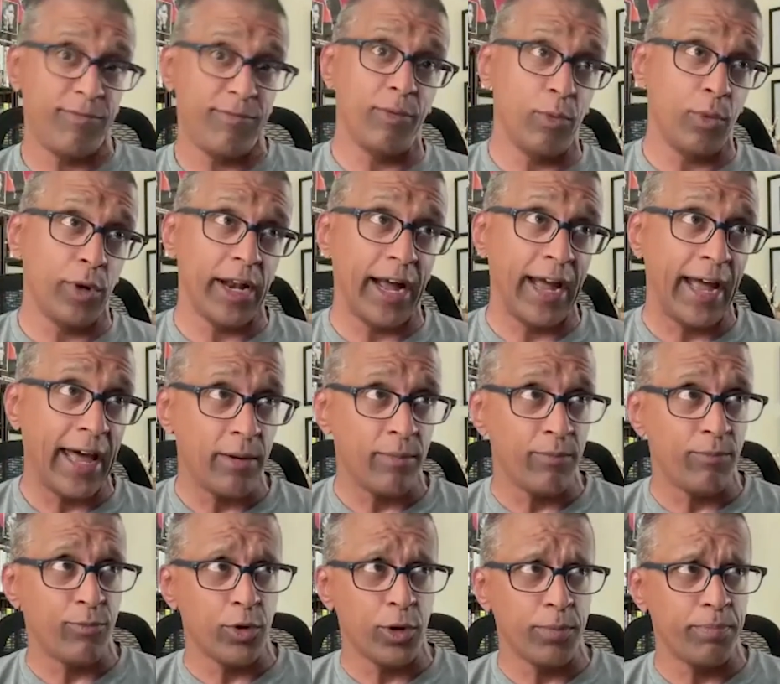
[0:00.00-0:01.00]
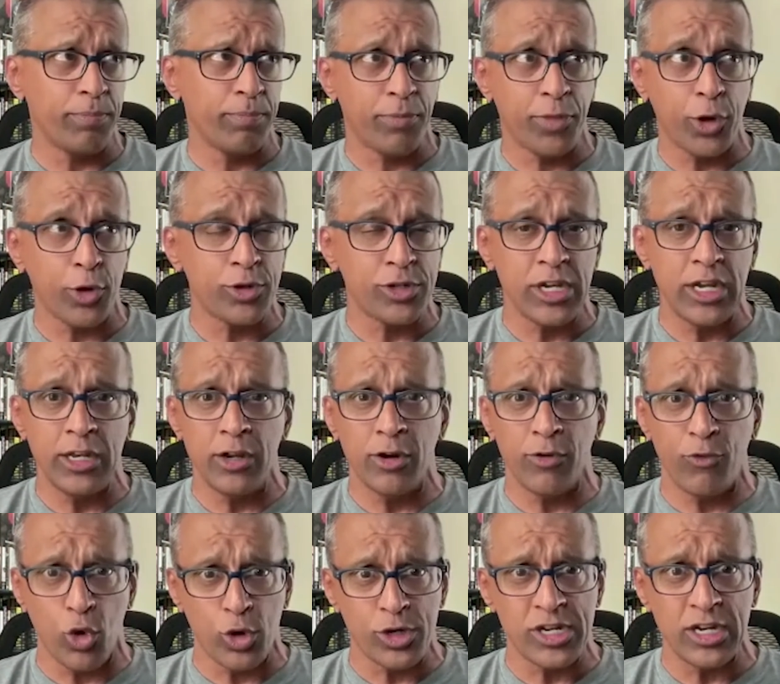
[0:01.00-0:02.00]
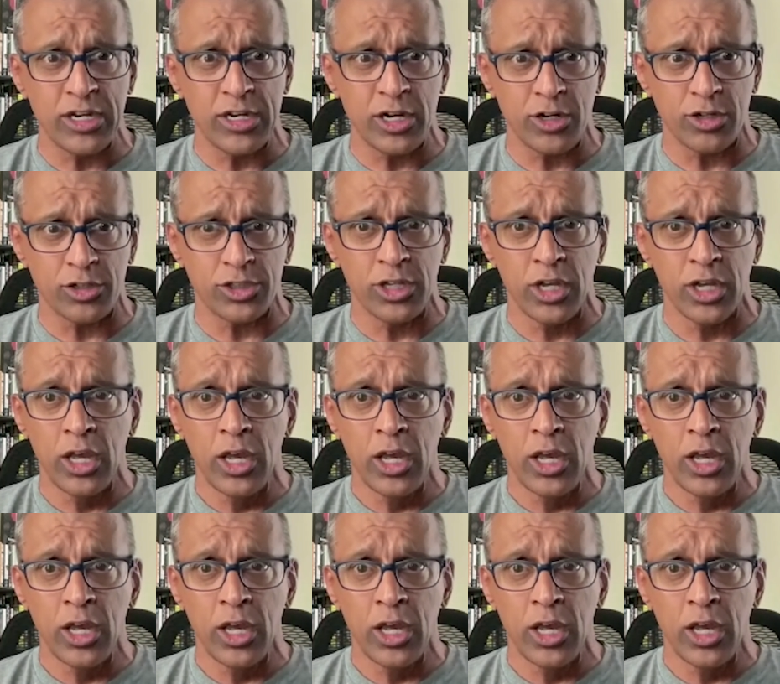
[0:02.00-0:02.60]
what I had him for 14 years.